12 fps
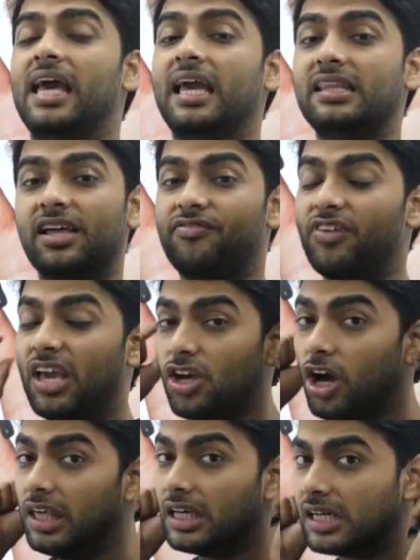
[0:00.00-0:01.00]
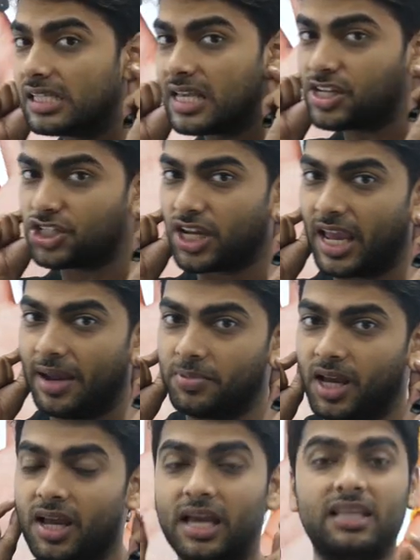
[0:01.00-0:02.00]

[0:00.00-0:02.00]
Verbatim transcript: In the way your ears are shaped,